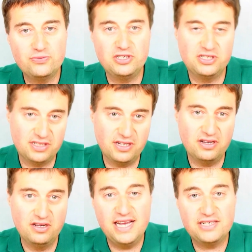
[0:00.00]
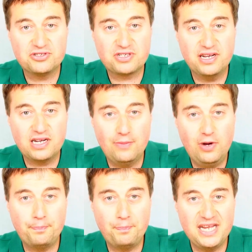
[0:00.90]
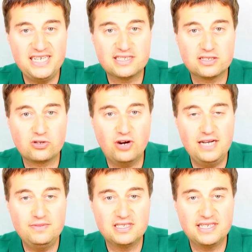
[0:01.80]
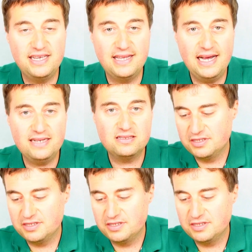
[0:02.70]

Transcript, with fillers: which is a case which is going to come up. Please subscribe to see that.